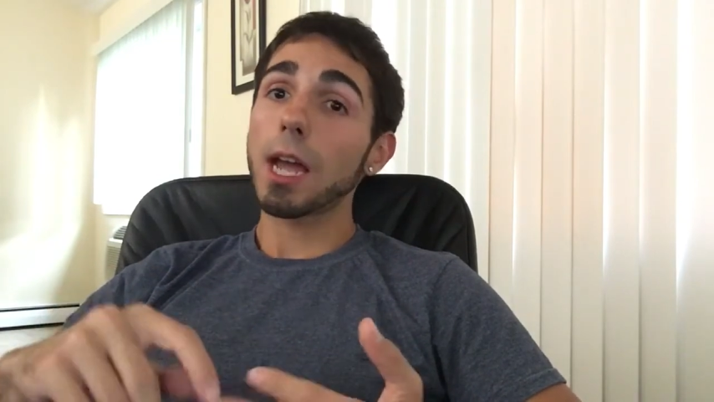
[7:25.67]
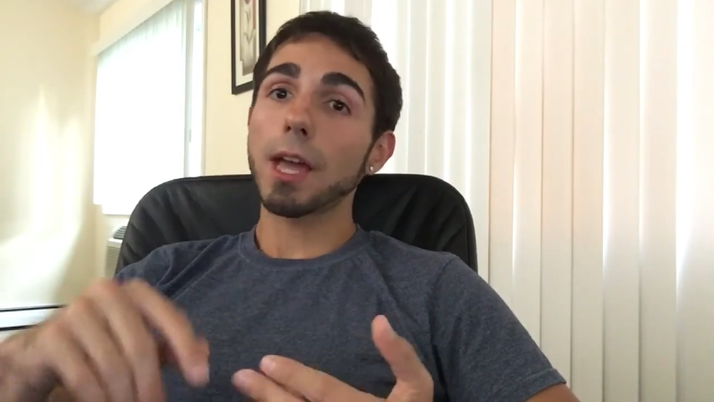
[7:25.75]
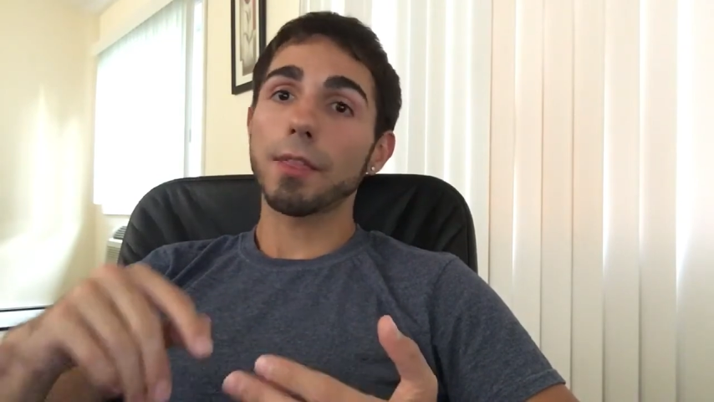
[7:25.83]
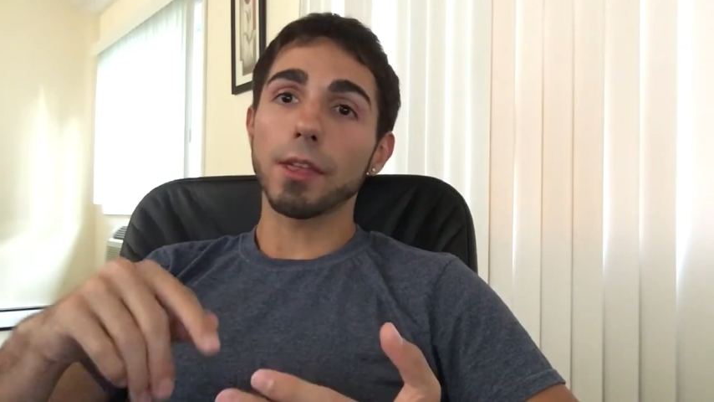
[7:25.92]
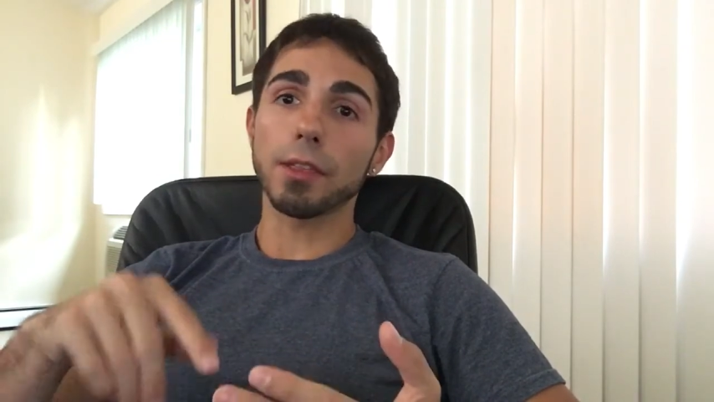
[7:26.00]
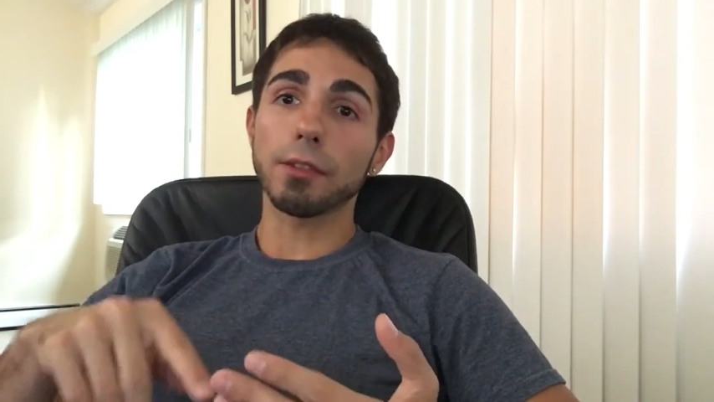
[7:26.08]

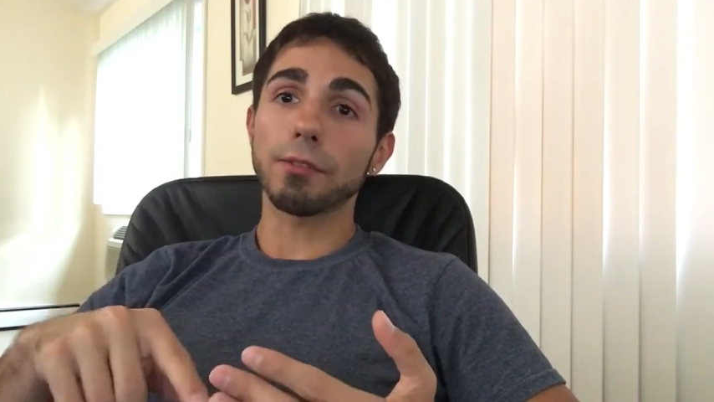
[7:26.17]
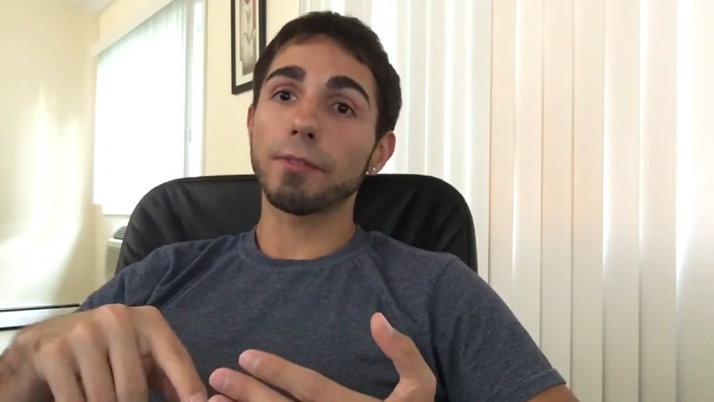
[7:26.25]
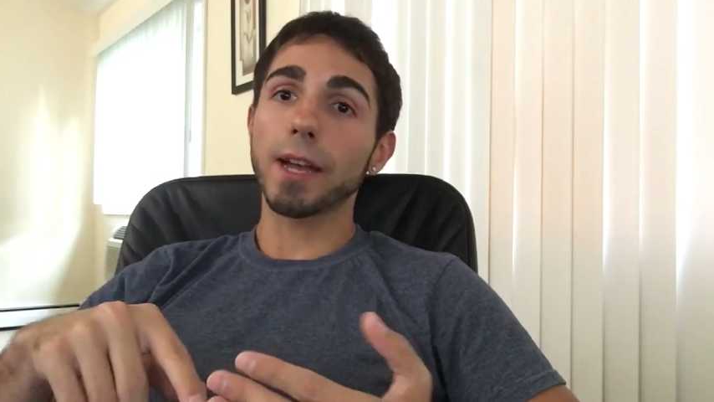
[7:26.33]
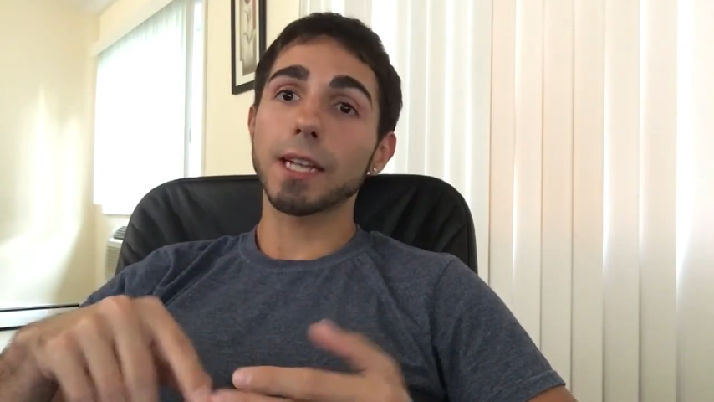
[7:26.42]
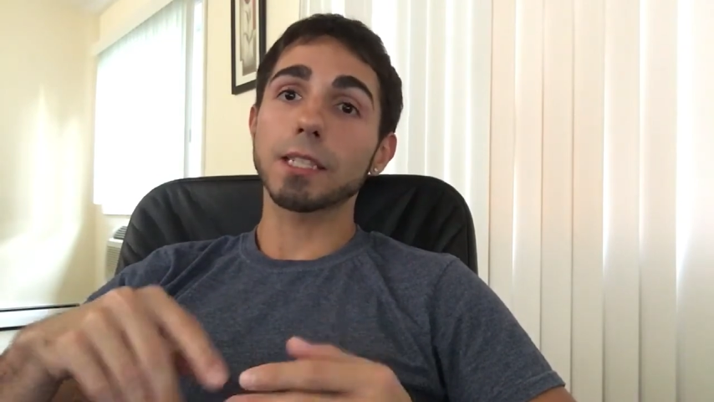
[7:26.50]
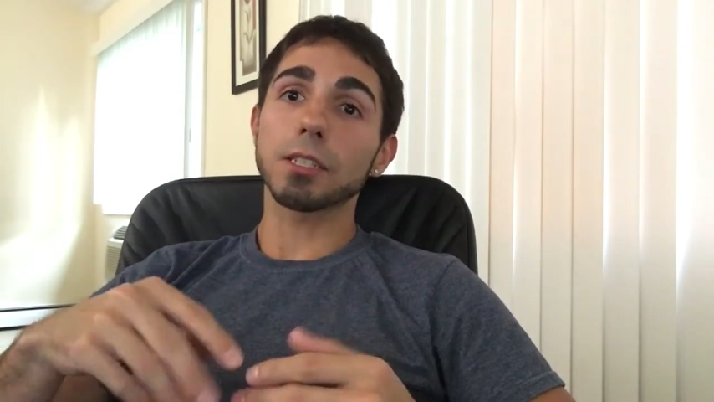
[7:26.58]
And then the
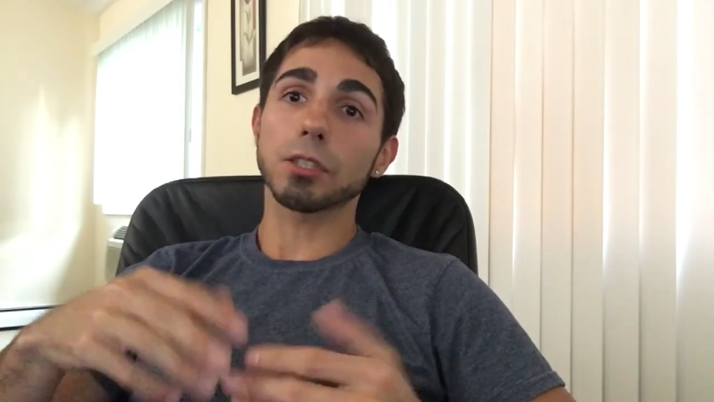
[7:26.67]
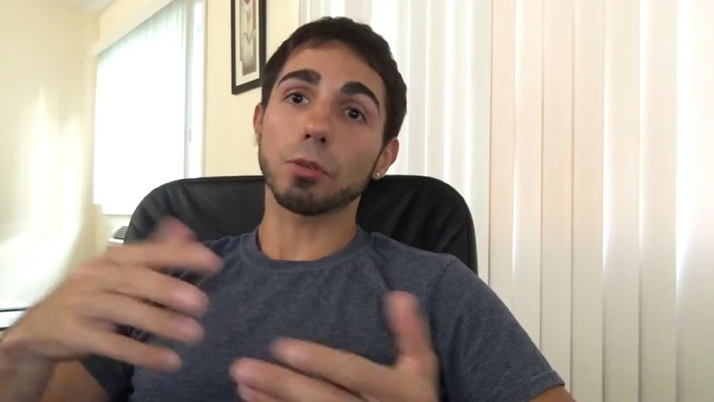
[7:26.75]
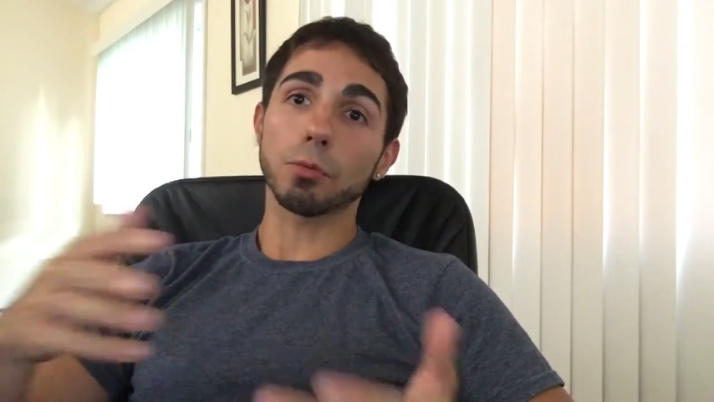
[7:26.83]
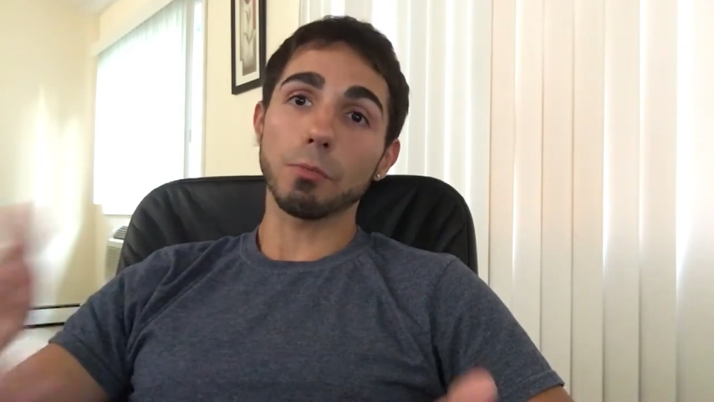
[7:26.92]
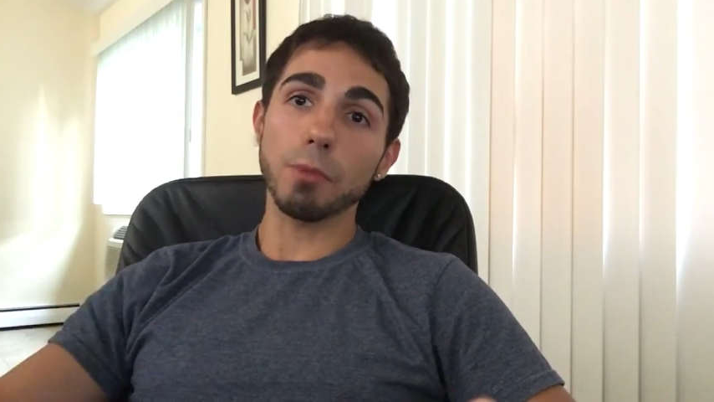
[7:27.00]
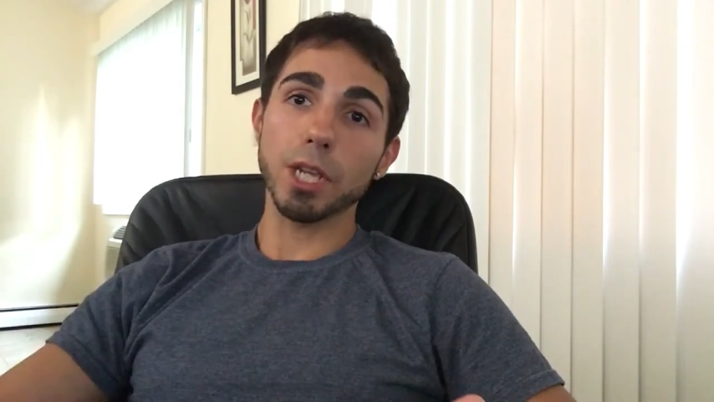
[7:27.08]
fats is the
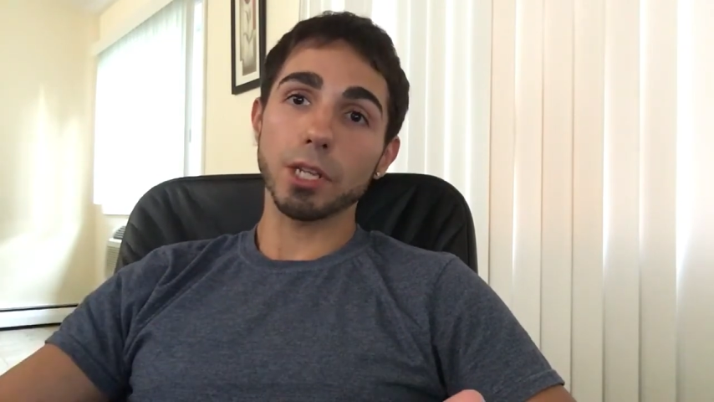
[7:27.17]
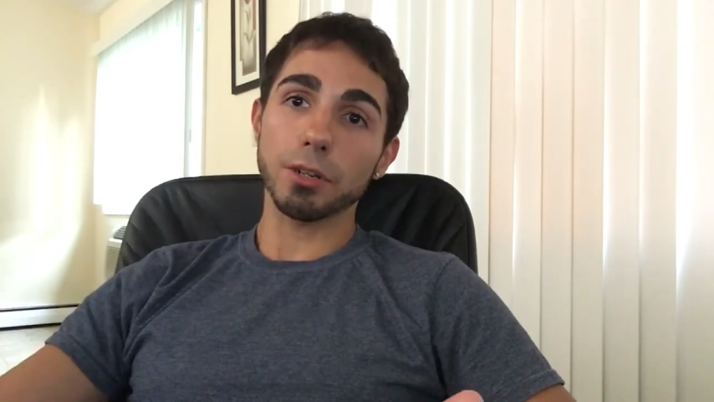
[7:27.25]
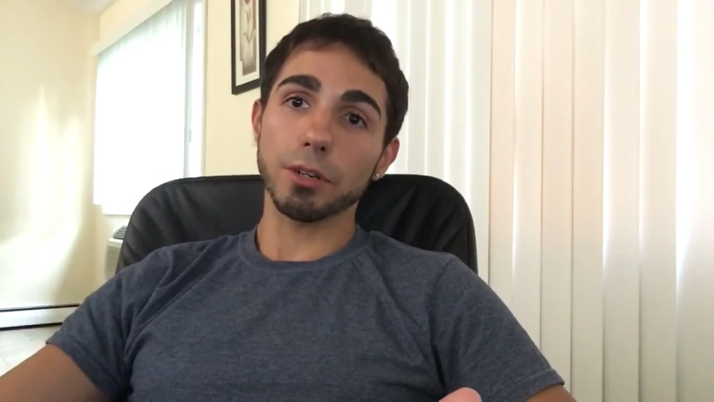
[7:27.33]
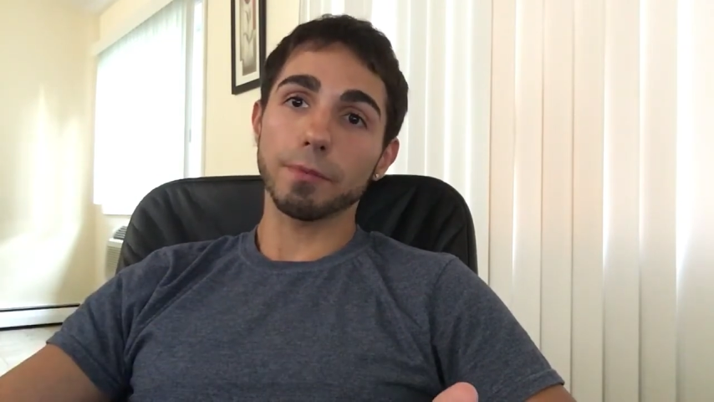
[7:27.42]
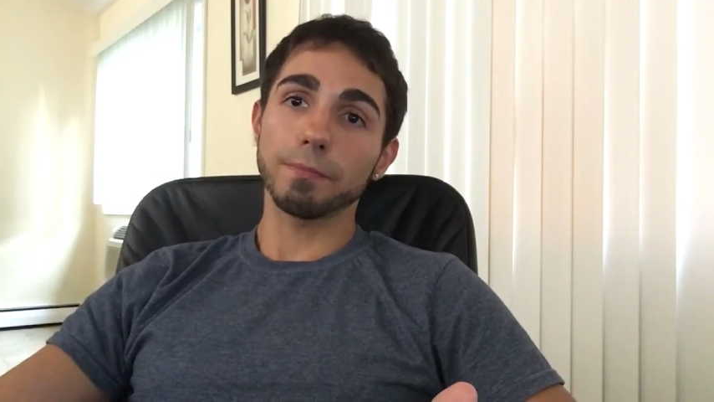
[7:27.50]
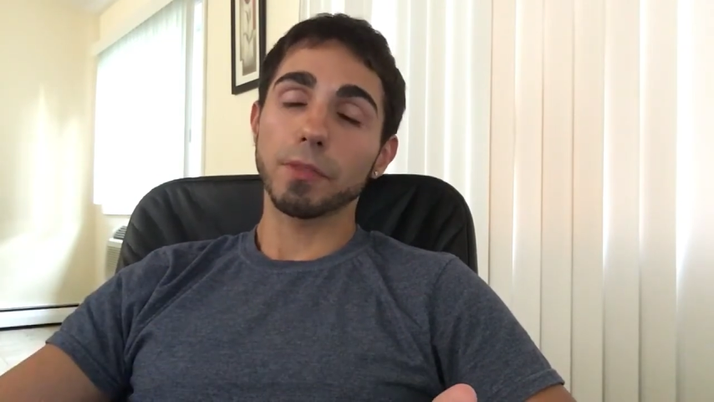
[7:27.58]
remainder.